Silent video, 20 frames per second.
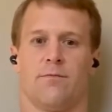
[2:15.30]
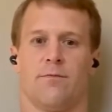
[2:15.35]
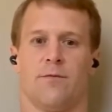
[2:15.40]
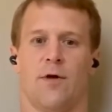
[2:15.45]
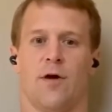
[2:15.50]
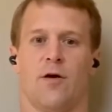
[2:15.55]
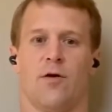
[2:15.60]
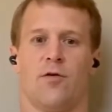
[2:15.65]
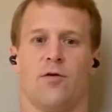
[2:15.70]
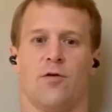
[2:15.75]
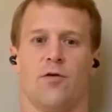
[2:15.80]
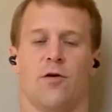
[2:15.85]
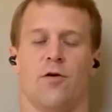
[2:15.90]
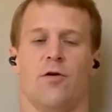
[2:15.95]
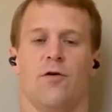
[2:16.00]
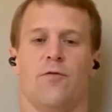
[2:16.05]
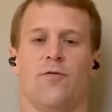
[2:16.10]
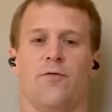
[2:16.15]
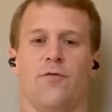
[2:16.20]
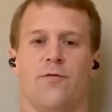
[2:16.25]

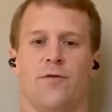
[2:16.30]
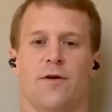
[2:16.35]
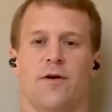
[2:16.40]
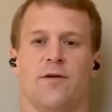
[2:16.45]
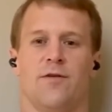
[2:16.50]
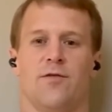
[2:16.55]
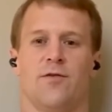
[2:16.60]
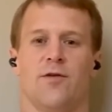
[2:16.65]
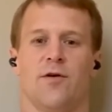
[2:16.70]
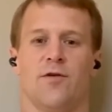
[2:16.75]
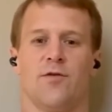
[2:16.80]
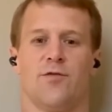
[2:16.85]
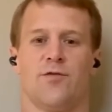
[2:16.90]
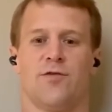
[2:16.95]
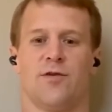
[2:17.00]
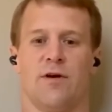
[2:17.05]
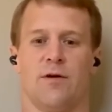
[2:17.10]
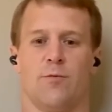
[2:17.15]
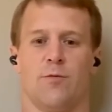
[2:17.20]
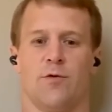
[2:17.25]
engulf each of those
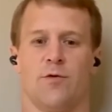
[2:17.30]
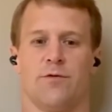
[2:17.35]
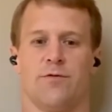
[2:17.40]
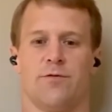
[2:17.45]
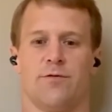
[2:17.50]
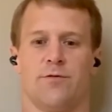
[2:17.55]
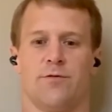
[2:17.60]
chambers.